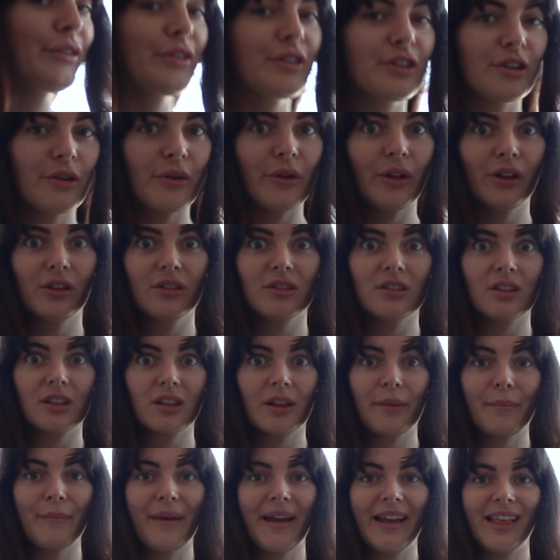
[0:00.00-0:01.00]
So it looks like
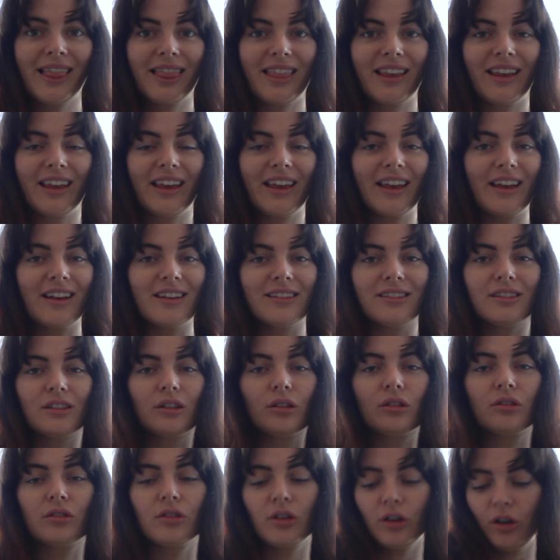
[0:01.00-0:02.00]
the main thing here is
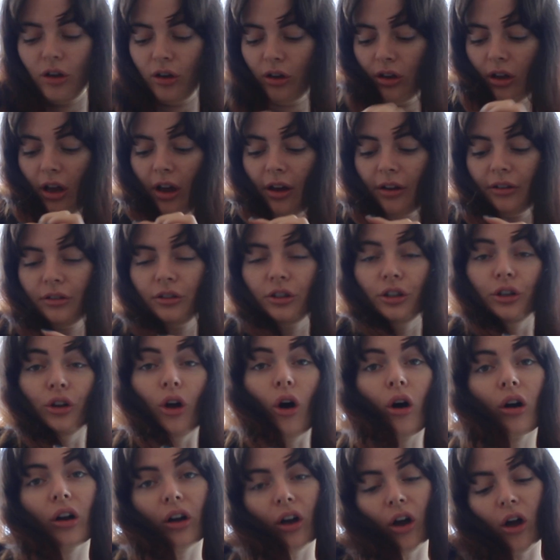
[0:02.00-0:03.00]
not to
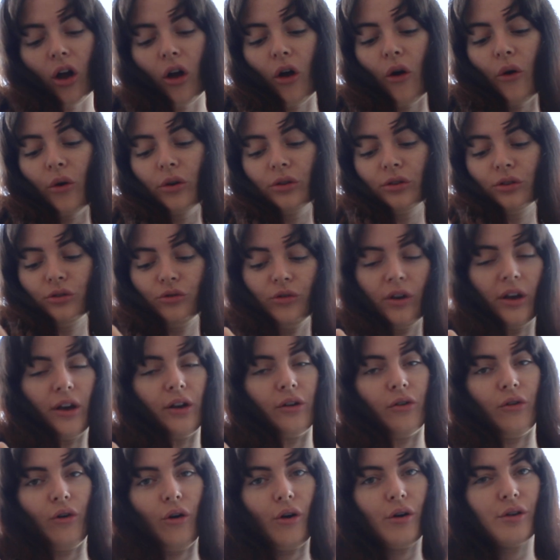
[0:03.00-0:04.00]
not go straight
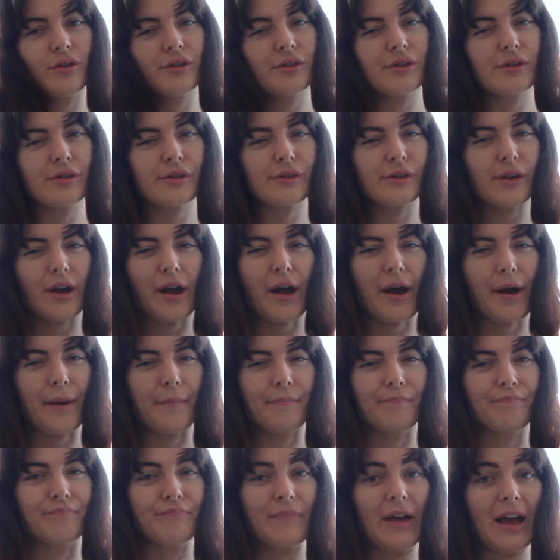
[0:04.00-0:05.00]
across
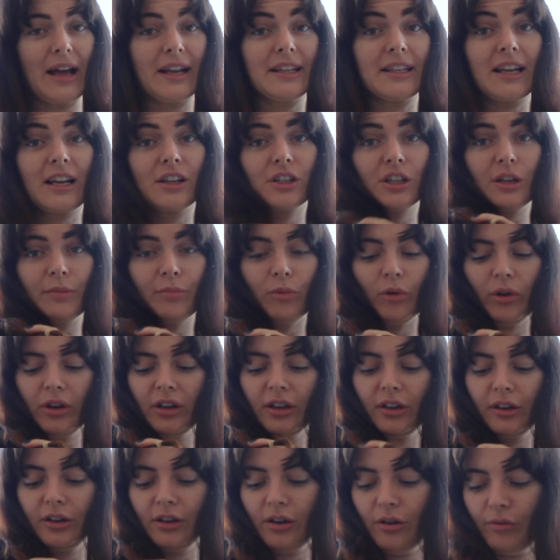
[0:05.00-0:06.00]
and to actually
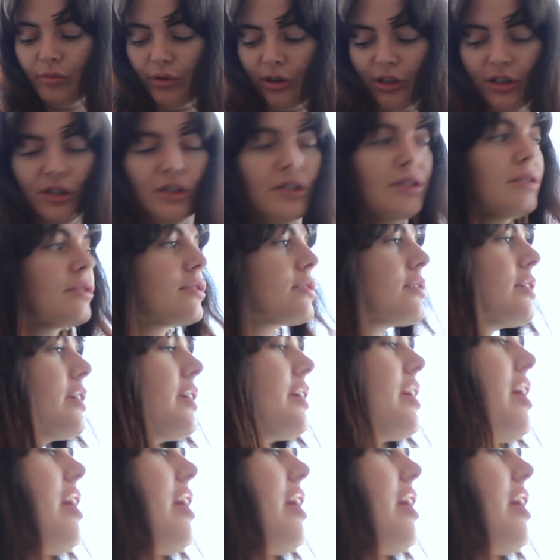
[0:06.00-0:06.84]
point cut, which is